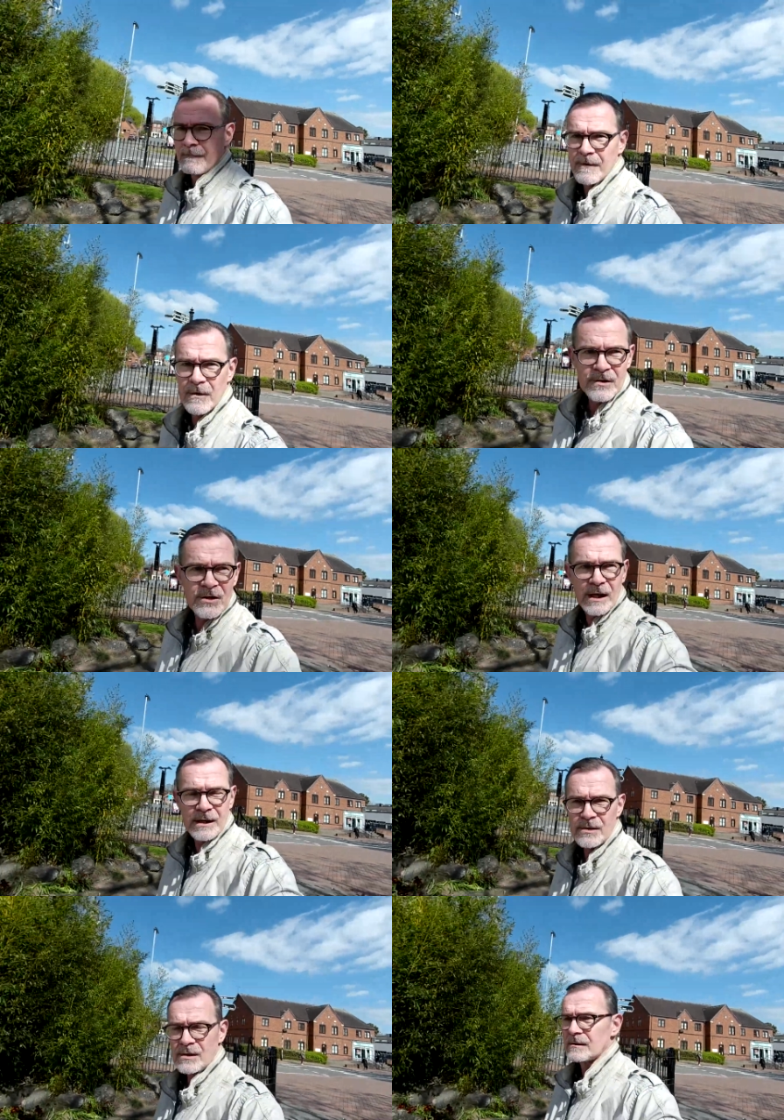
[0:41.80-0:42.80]
first
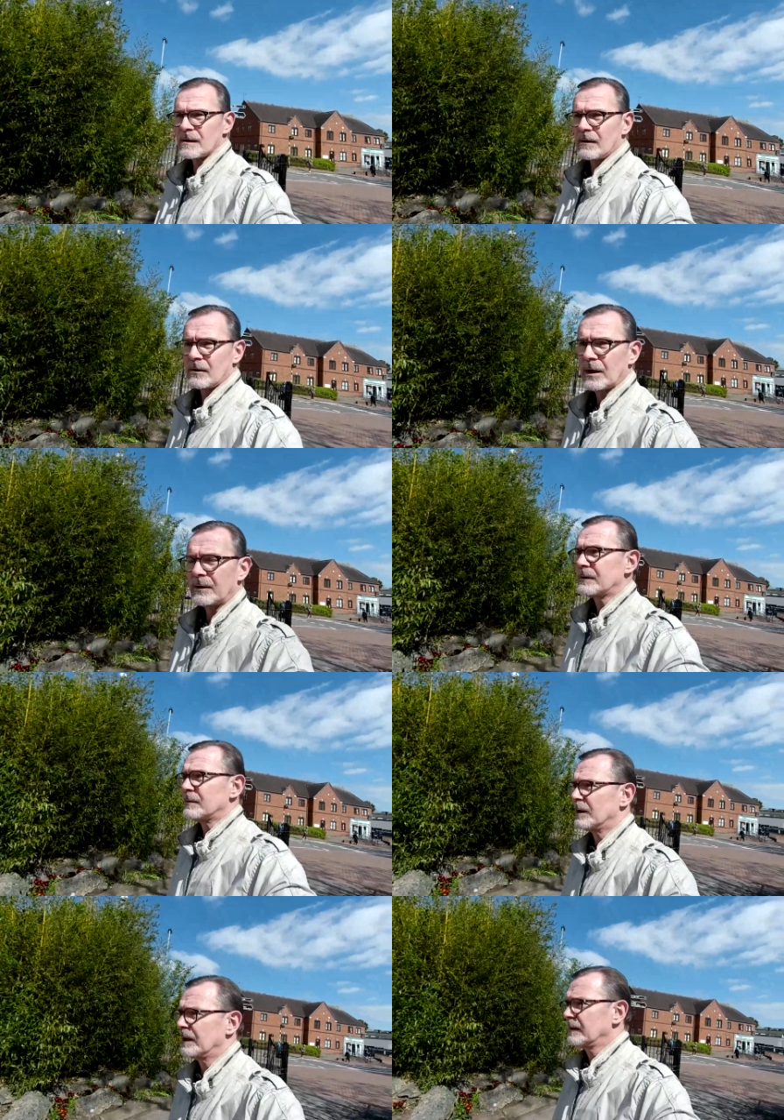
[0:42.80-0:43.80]
changes are going to
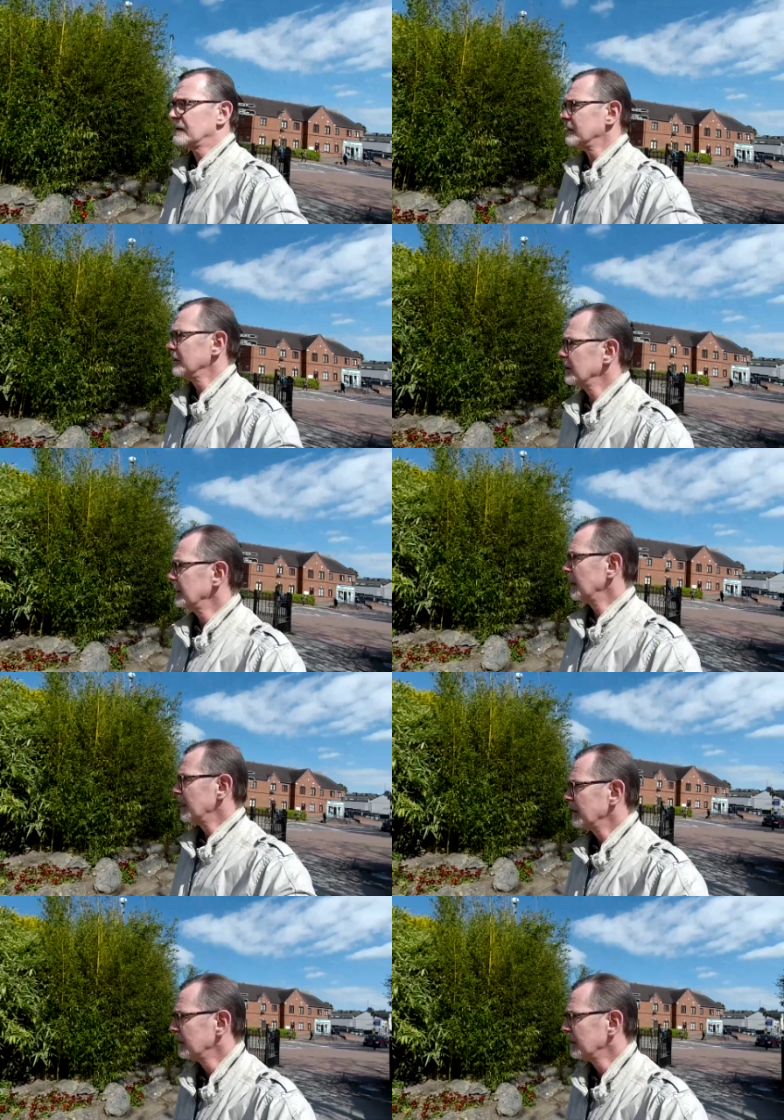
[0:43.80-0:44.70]
be to the uh,